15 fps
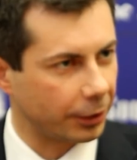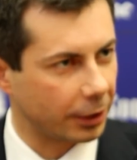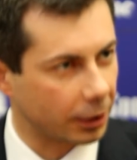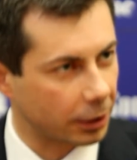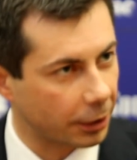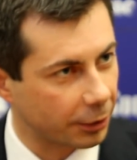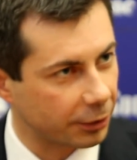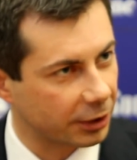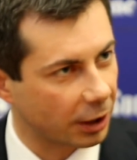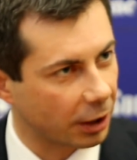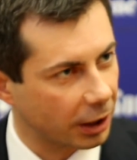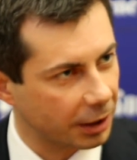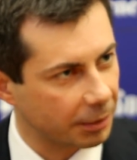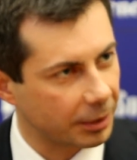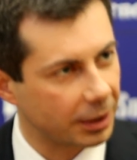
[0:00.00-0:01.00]
to the closing
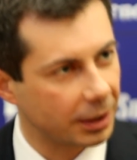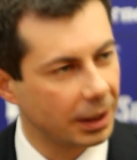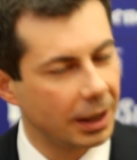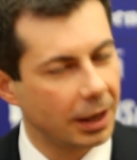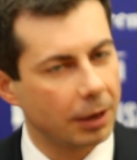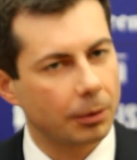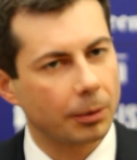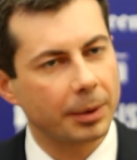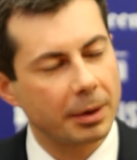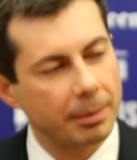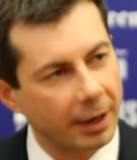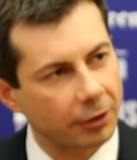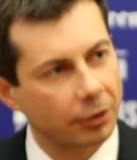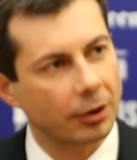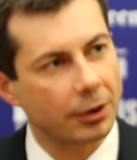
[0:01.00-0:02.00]
argument, we need to
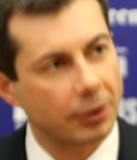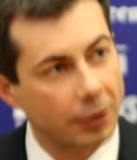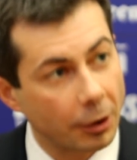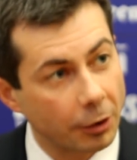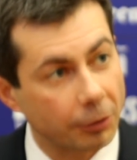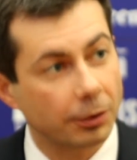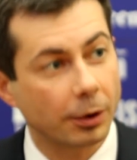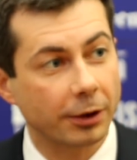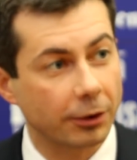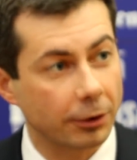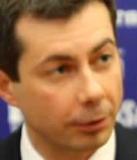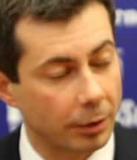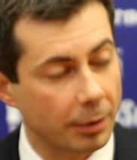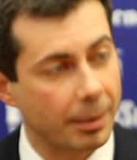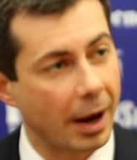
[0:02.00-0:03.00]
make sure that those
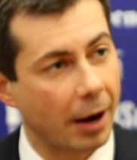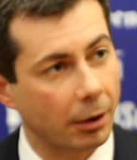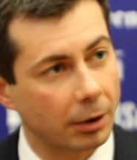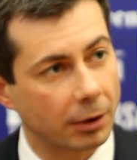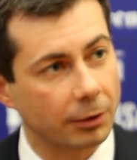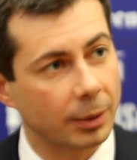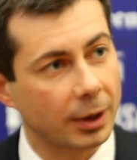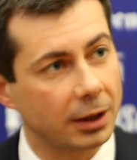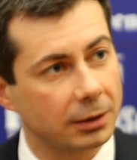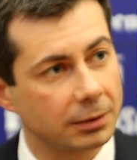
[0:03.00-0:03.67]
voices are empowered as well.